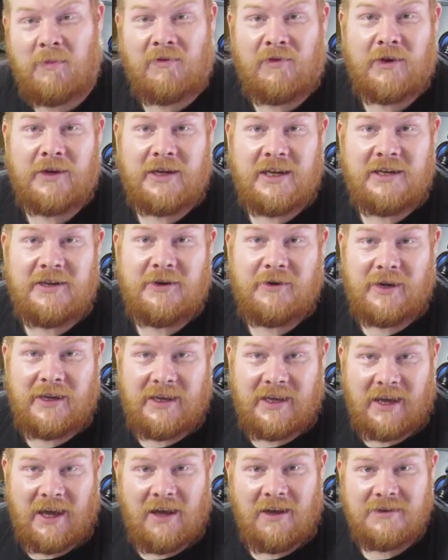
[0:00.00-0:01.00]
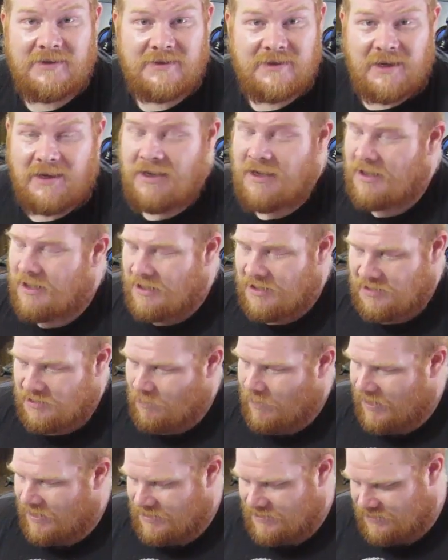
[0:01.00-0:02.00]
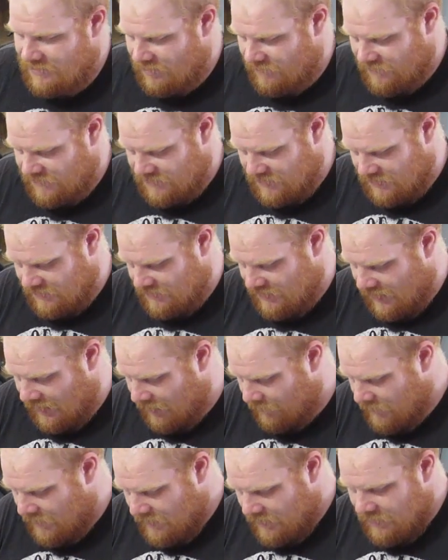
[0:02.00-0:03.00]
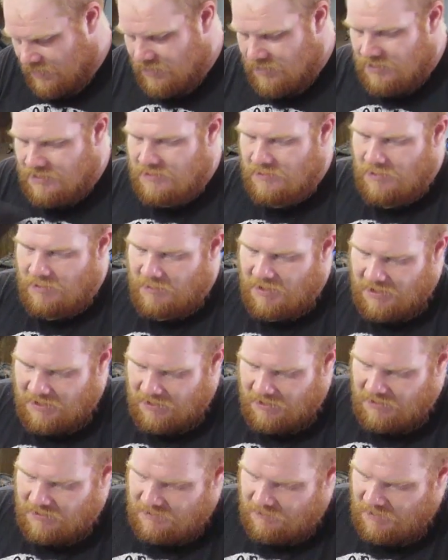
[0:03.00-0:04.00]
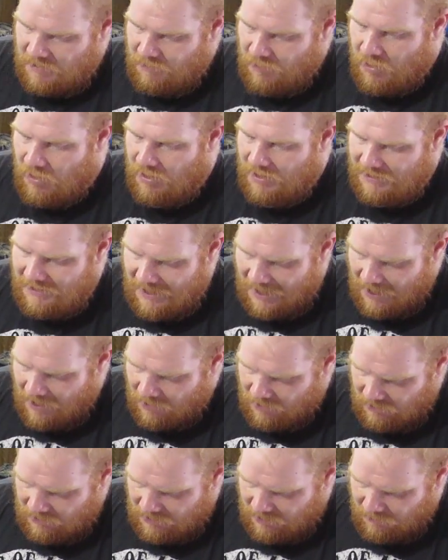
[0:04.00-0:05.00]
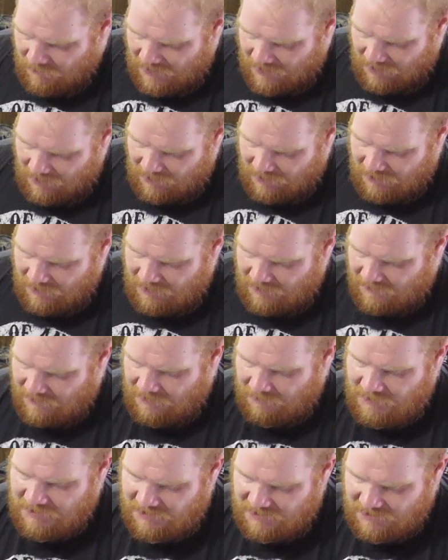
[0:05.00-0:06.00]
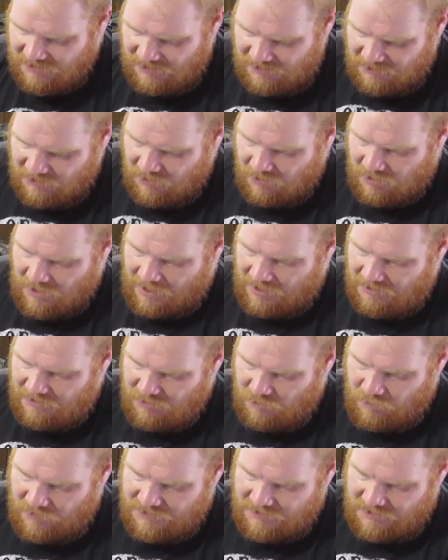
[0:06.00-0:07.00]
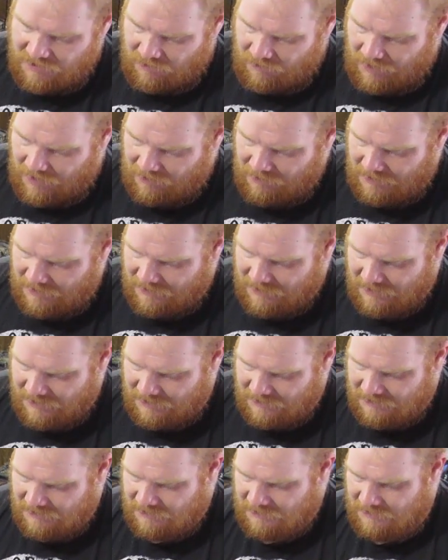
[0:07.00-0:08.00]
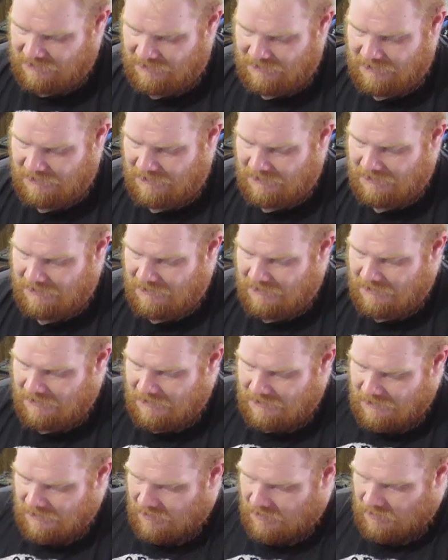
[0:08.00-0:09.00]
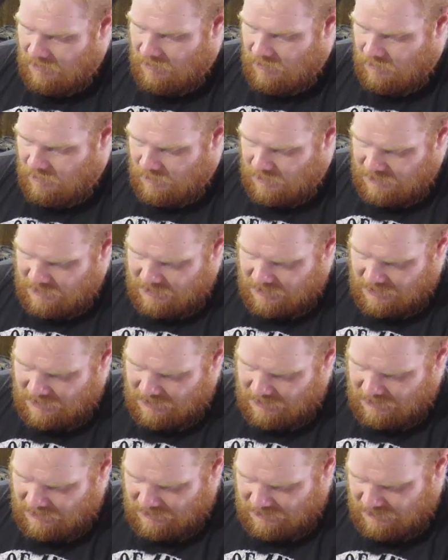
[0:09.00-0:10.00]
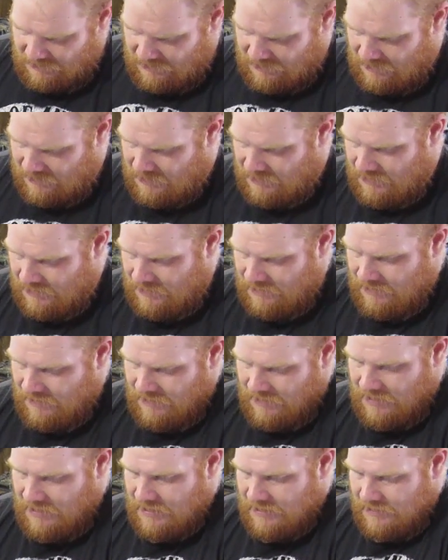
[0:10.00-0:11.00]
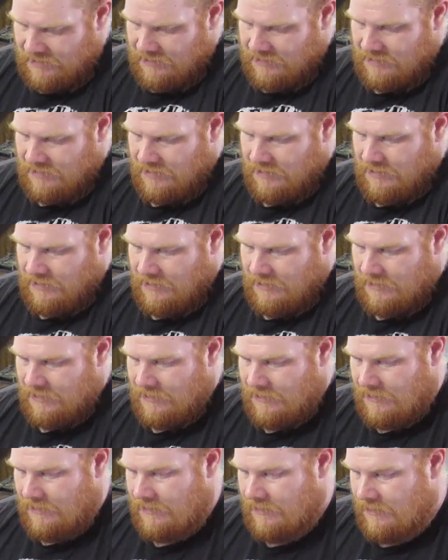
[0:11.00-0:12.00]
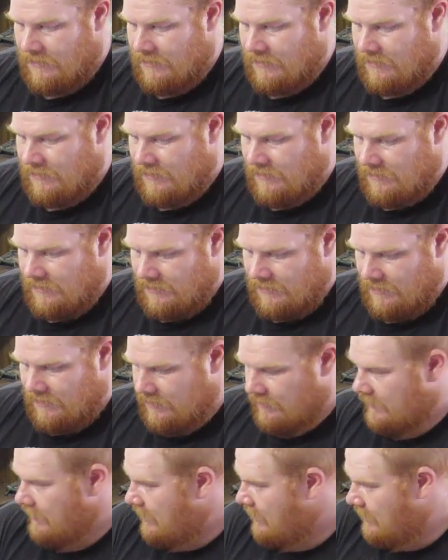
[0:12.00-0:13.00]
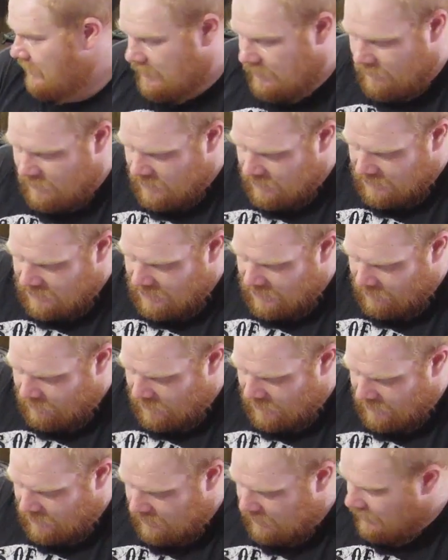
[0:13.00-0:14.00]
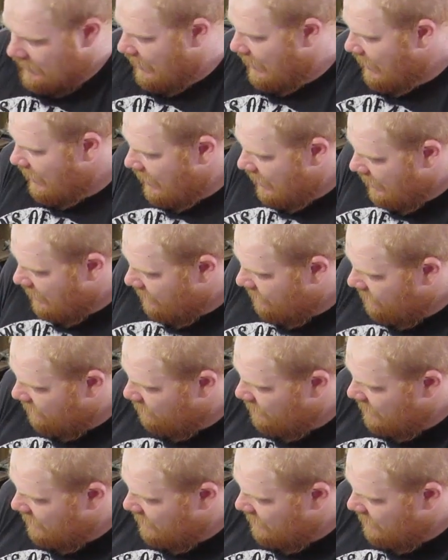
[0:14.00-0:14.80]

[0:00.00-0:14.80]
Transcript: before you need to do anything else, It's way easier if it's on top. So what I'm going to do is I'm going to pull it down a little bit, and then I'm just going to kind of twist it around like this, which does this. And then I'm going to take my little half a